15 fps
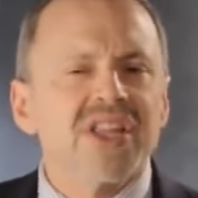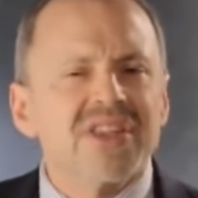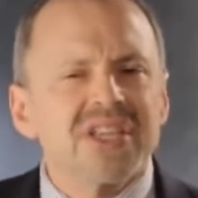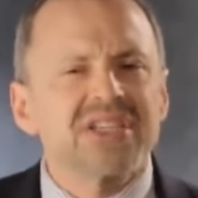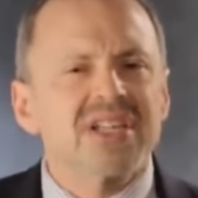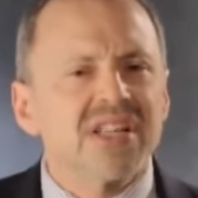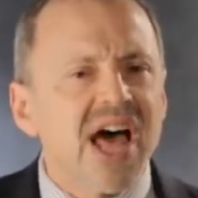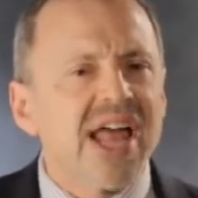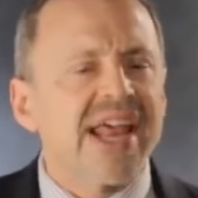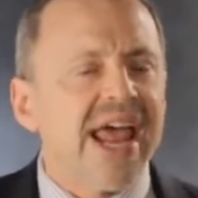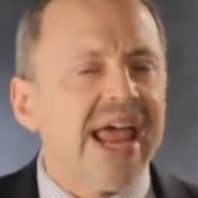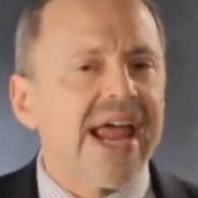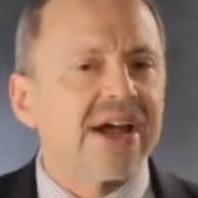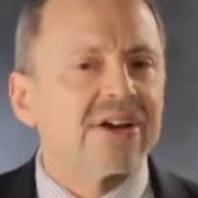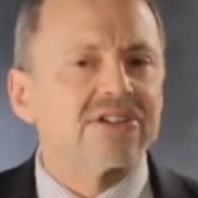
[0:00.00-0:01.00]
there's a lot of
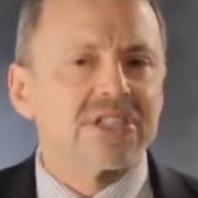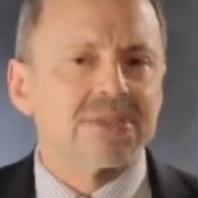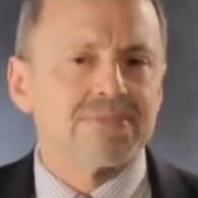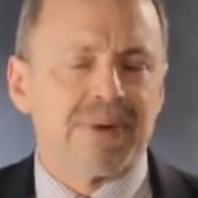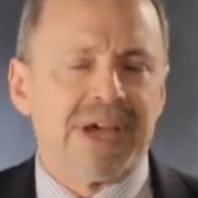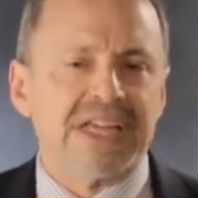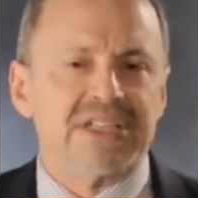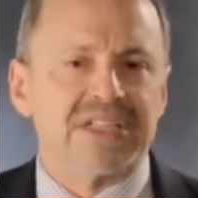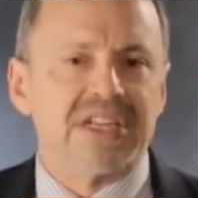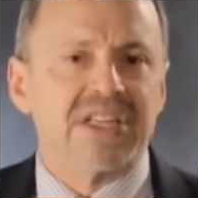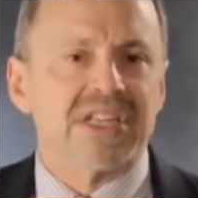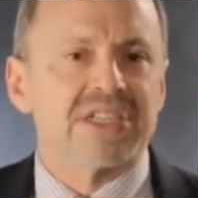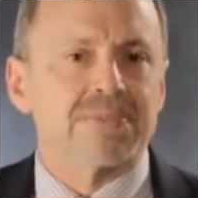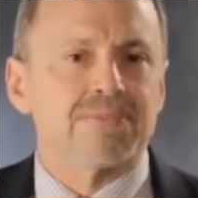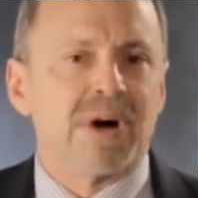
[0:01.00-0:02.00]
air space
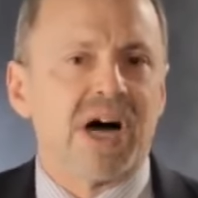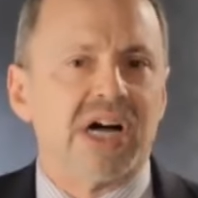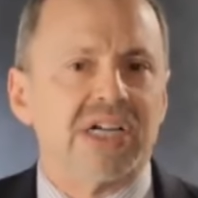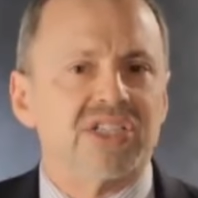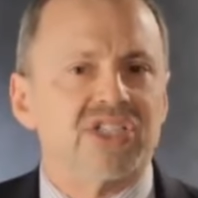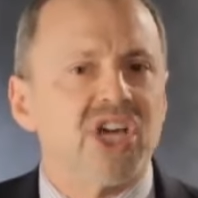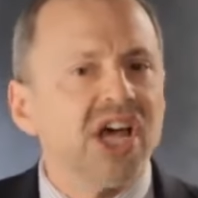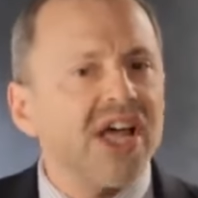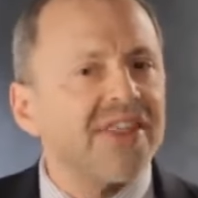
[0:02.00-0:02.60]
in the sponge.